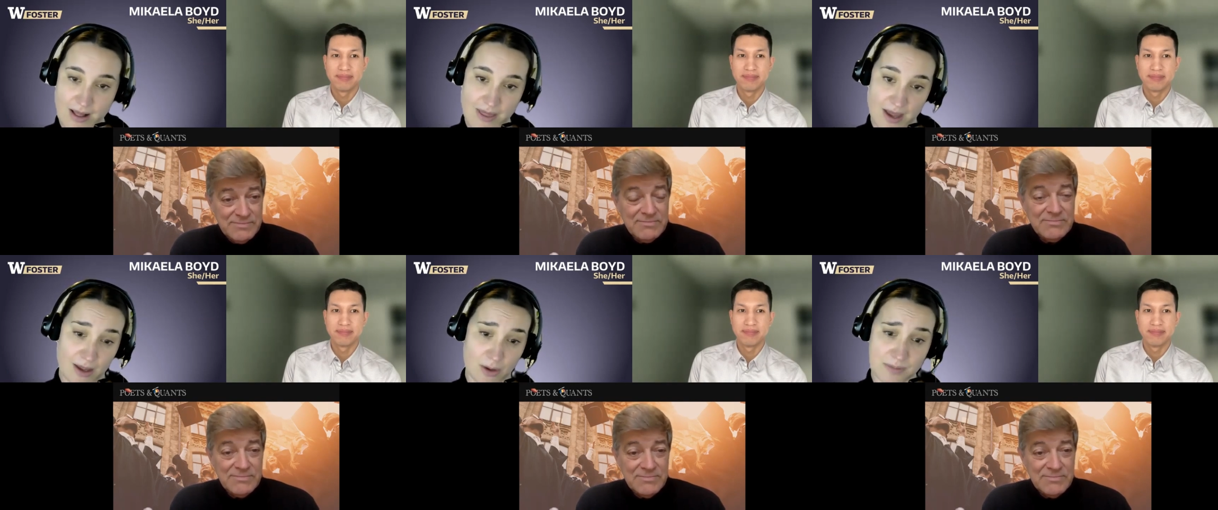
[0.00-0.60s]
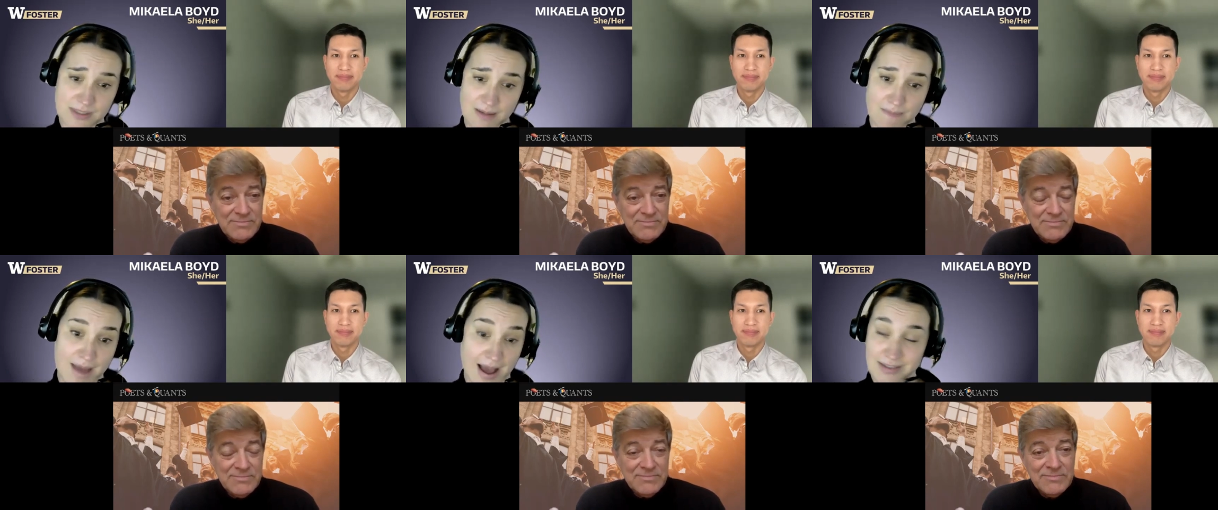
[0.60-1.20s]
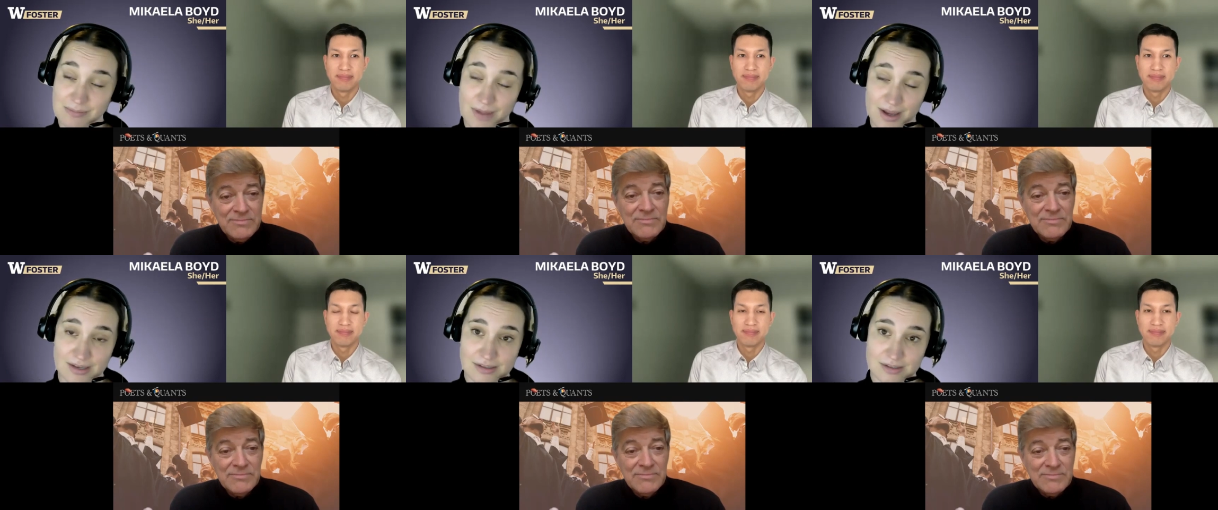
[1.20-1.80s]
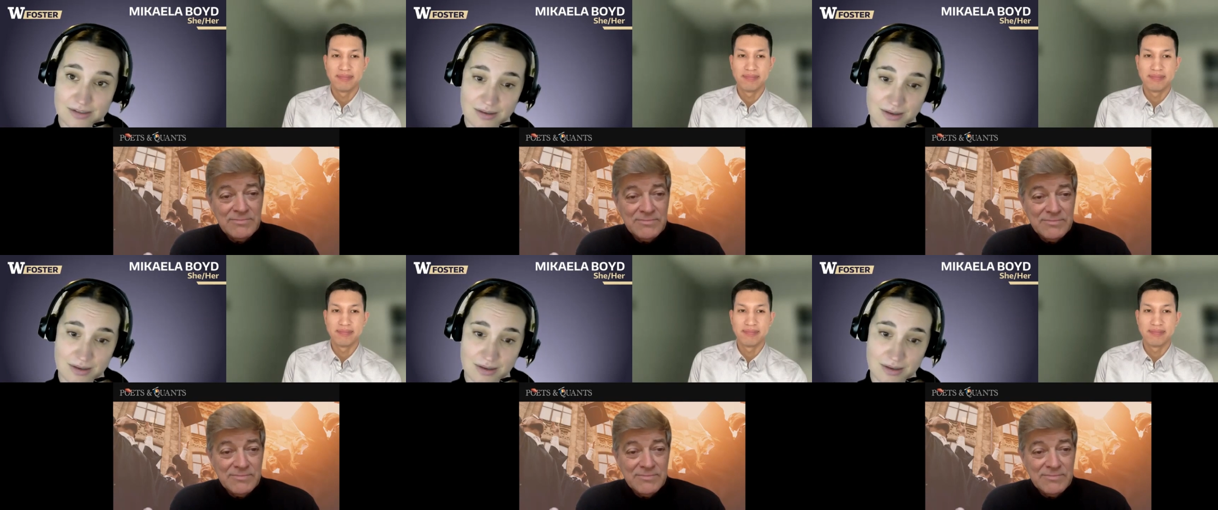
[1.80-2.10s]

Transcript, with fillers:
Speaker 1: that helps them maximize